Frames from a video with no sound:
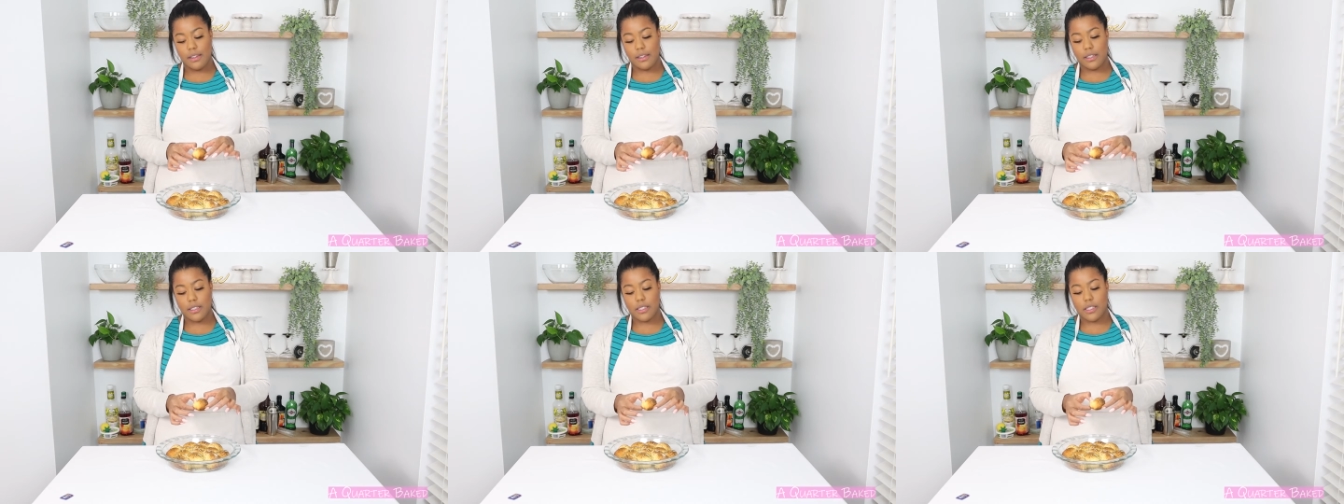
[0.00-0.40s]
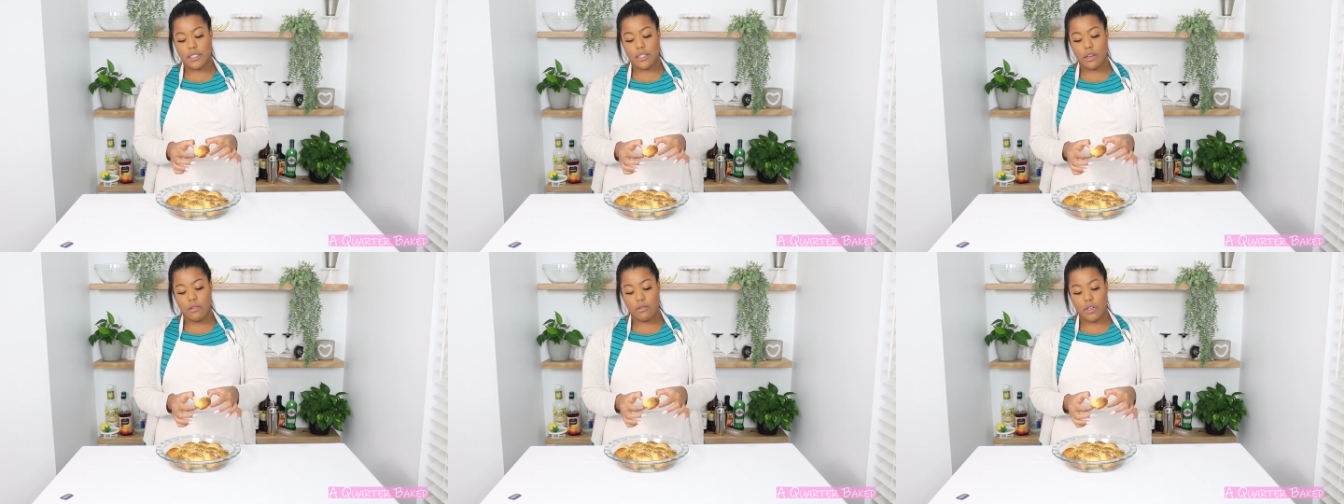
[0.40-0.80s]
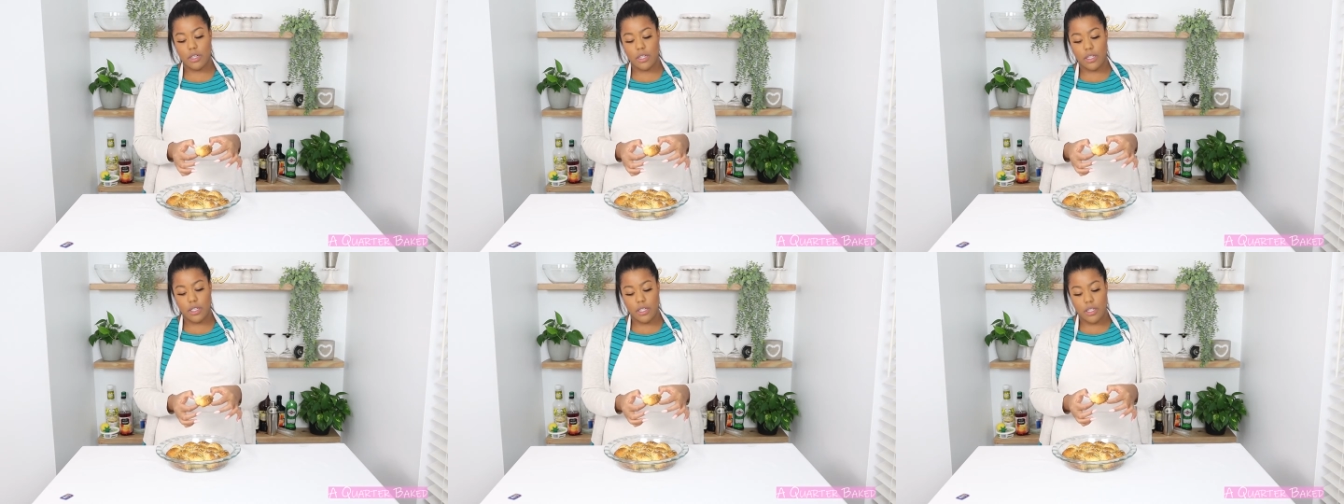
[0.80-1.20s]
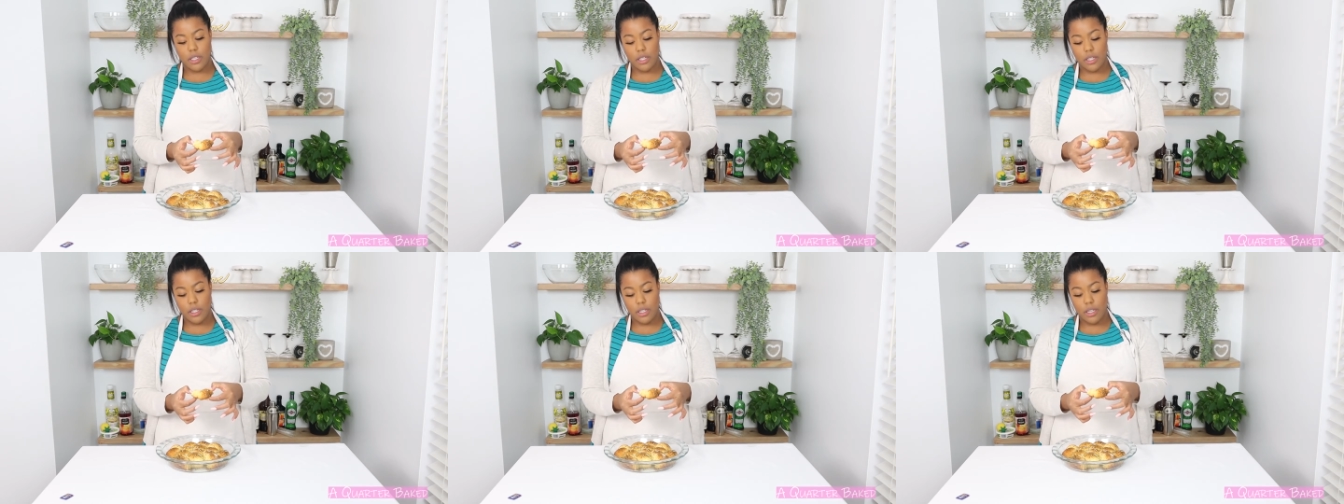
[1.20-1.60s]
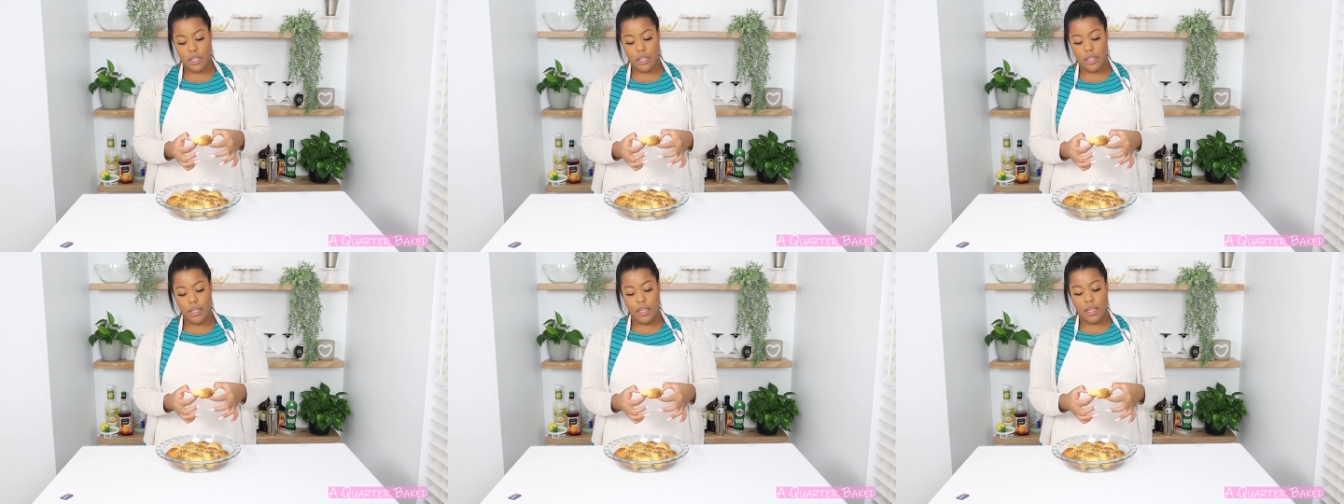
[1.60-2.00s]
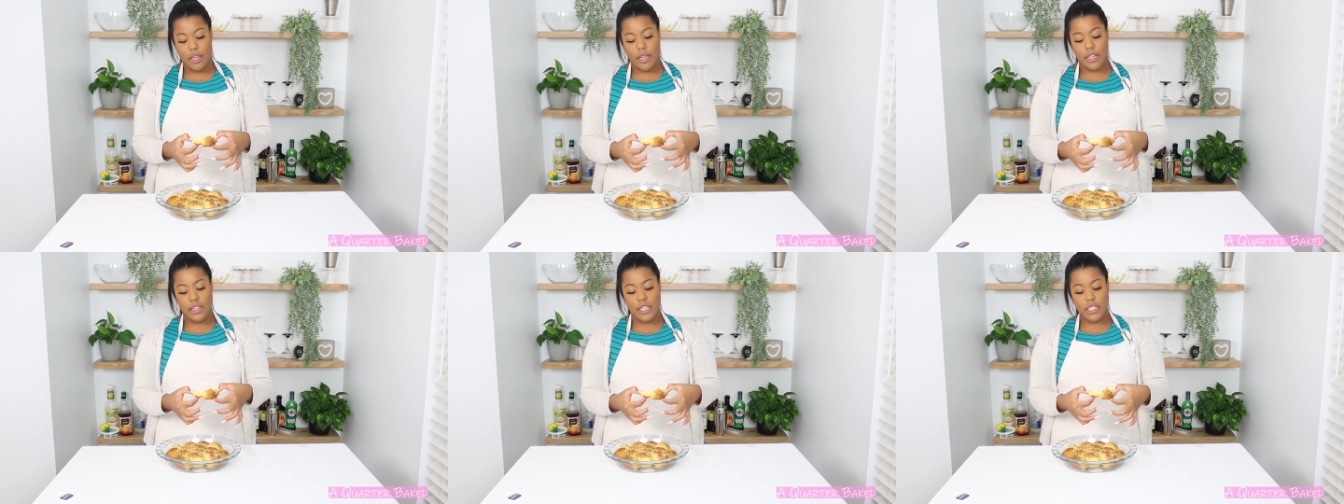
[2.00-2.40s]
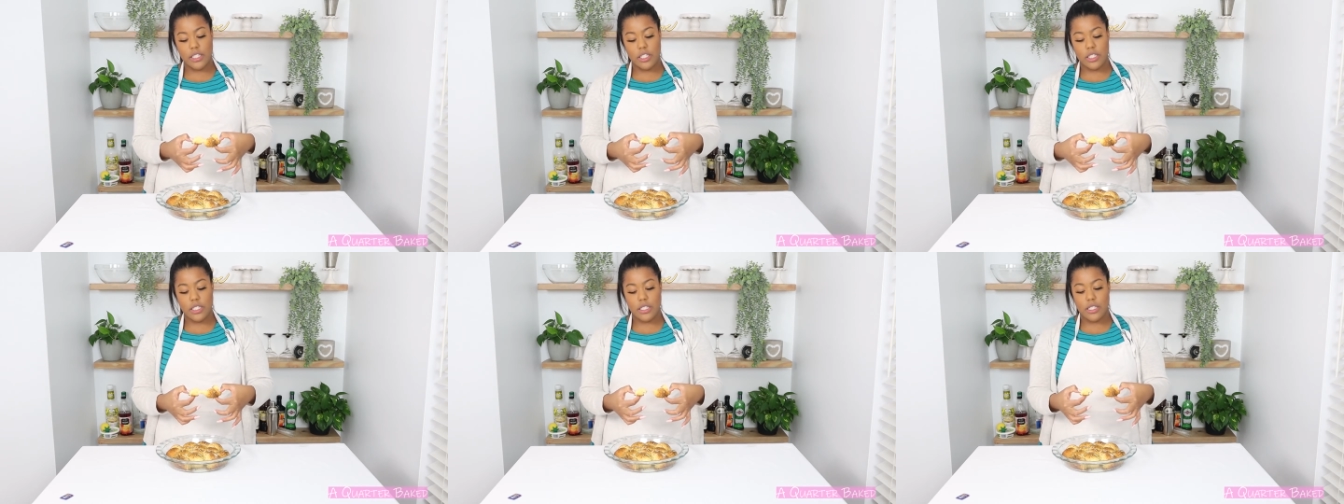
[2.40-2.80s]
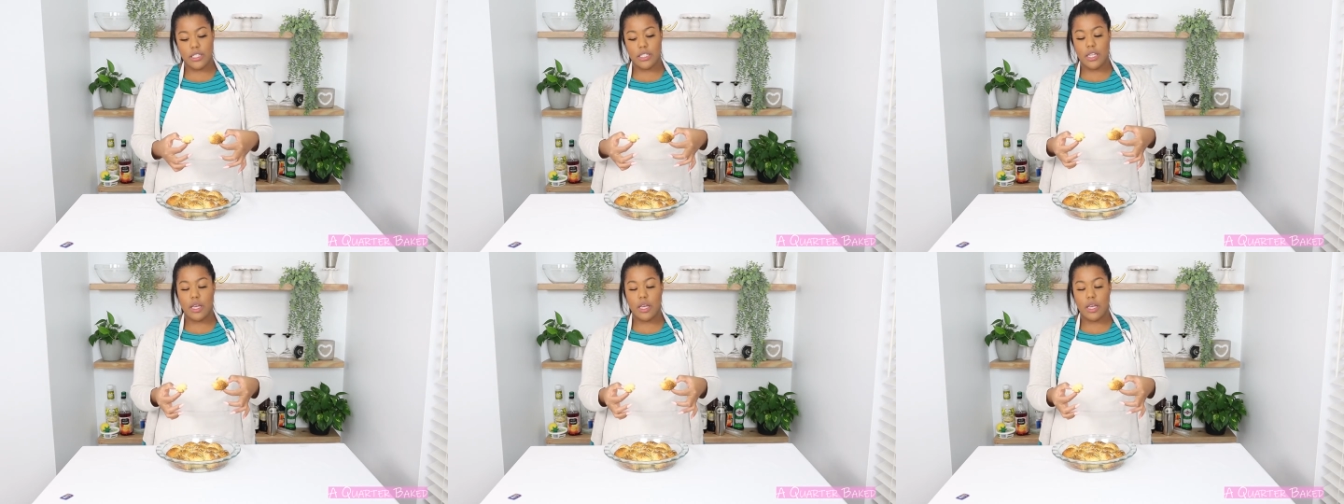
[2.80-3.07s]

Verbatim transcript: here. Ooh. Looks so good. And they just